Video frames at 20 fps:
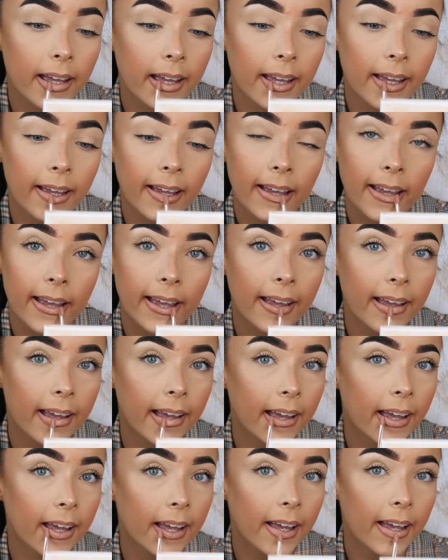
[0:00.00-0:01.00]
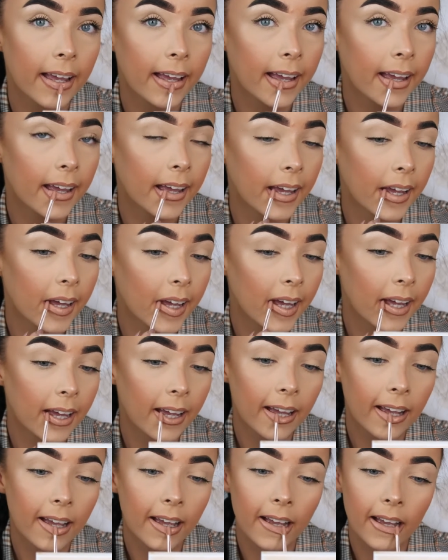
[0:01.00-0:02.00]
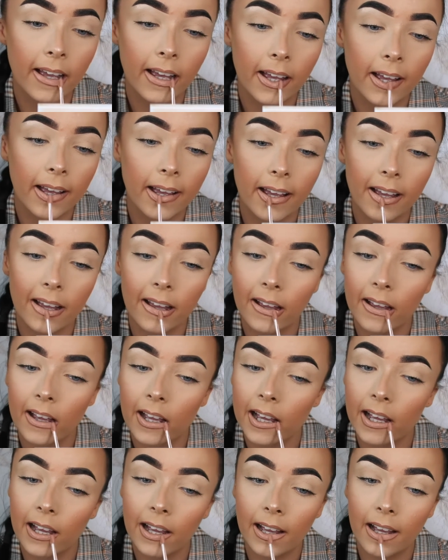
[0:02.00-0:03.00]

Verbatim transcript: you know, I'm jamming behind this laptop as well.